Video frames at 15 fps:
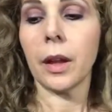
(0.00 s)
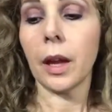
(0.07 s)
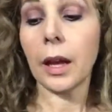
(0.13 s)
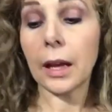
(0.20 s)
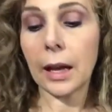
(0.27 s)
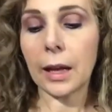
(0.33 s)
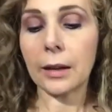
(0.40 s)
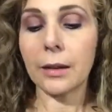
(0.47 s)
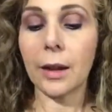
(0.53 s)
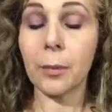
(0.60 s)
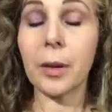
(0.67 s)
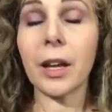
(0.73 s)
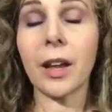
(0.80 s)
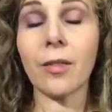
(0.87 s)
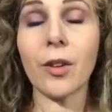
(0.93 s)
Again, I'm
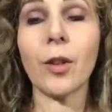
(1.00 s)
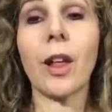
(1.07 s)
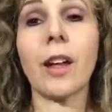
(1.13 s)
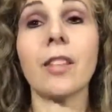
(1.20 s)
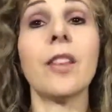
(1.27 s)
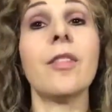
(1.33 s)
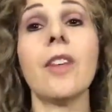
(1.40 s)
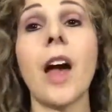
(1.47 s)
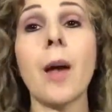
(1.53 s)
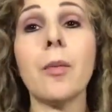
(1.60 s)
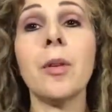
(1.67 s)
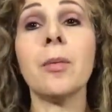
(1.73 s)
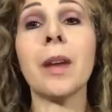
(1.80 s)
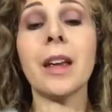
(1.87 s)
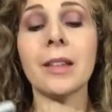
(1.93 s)
going to give you lots of fab
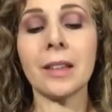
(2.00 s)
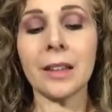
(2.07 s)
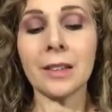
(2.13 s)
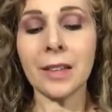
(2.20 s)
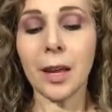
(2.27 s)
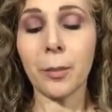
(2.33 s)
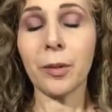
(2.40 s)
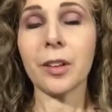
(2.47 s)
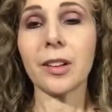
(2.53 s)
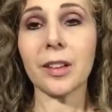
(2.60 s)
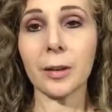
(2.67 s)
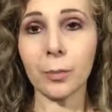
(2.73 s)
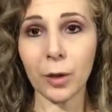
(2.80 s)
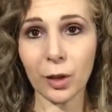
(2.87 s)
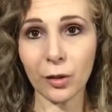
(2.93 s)
amazing tips because
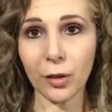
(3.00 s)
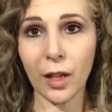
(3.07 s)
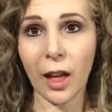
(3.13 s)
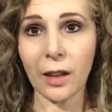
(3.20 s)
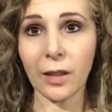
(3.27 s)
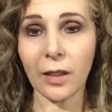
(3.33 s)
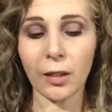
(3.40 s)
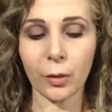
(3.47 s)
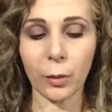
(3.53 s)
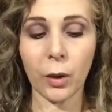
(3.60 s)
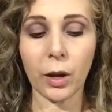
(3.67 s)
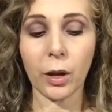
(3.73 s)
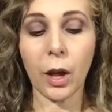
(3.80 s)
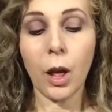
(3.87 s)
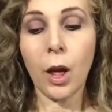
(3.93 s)
I'm going to do that in this
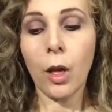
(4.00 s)
one